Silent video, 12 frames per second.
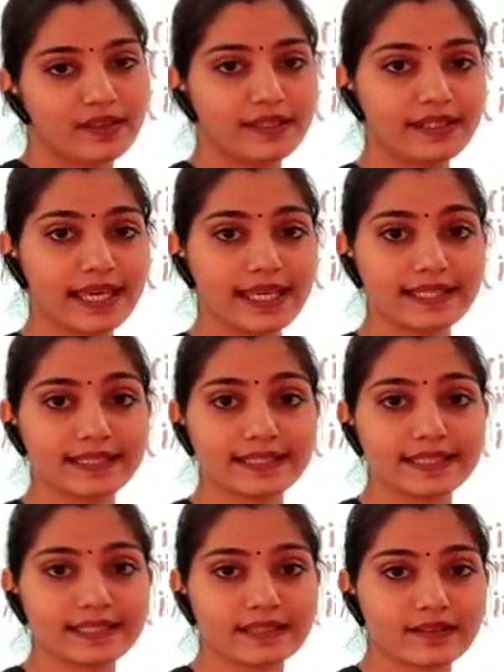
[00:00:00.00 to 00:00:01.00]
Yes,
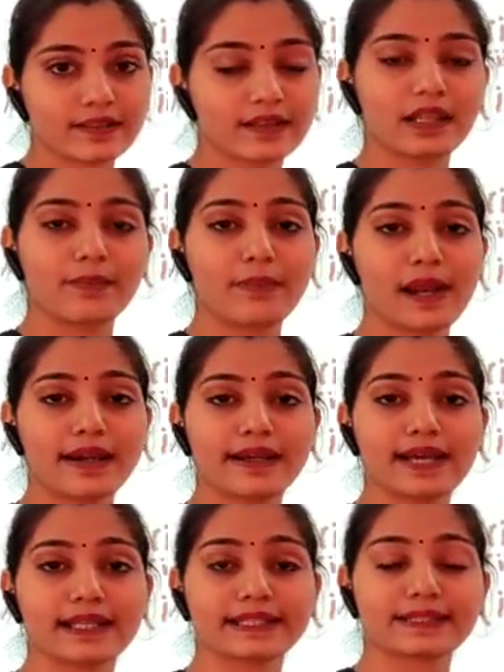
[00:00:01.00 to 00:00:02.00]
clipart
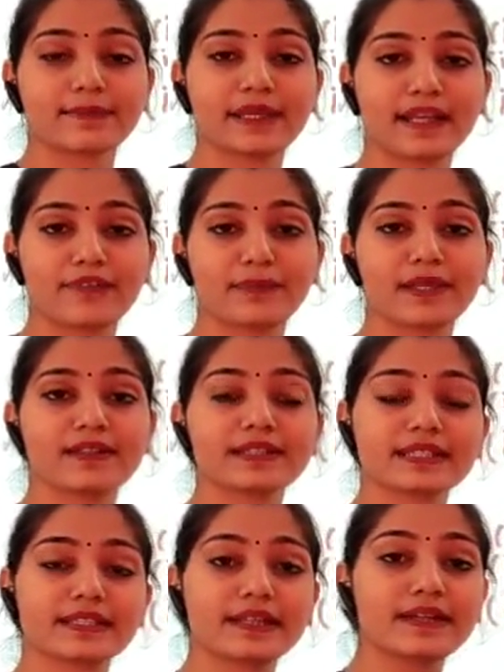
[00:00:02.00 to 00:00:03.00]
task pane
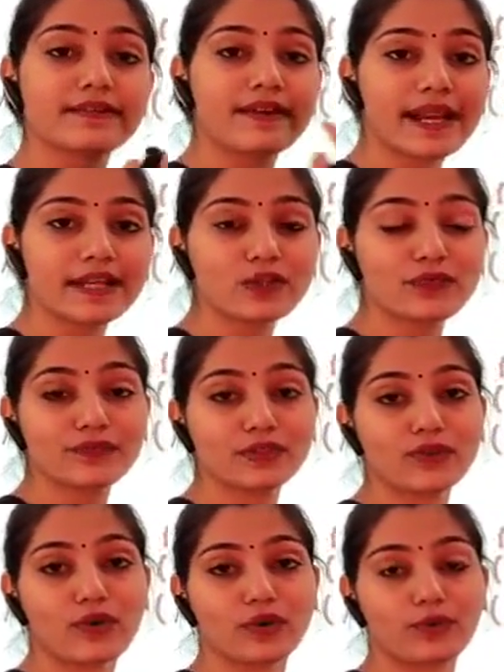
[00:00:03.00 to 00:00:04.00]
appears to the right of
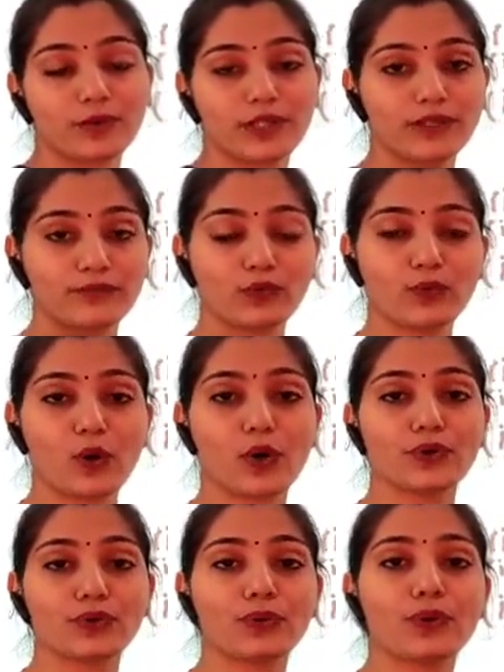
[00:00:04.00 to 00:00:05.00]
the document. If you
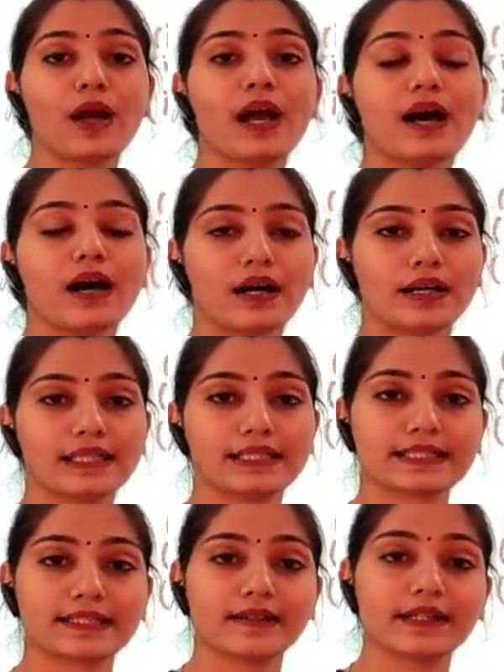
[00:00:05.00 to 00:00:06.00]
want to
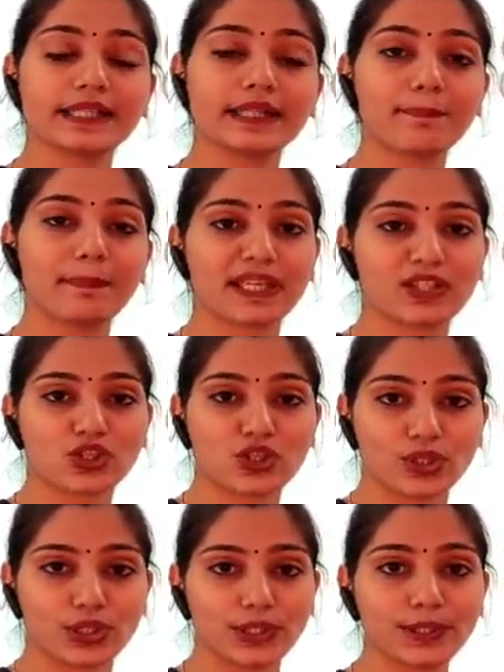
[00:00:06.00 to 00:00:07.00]
insert the
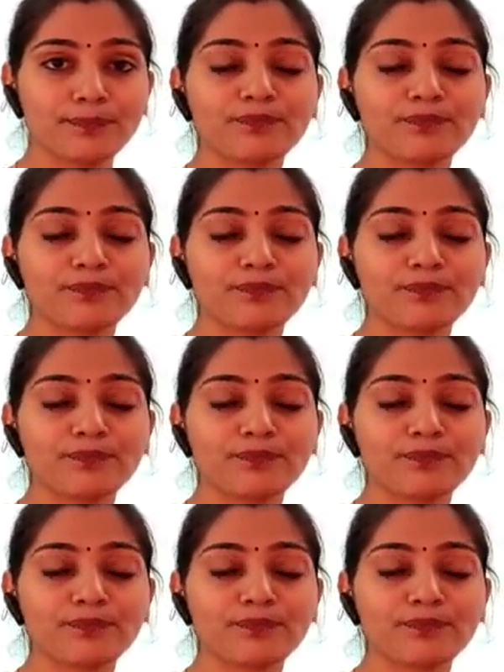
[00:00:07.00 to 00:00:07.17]
picture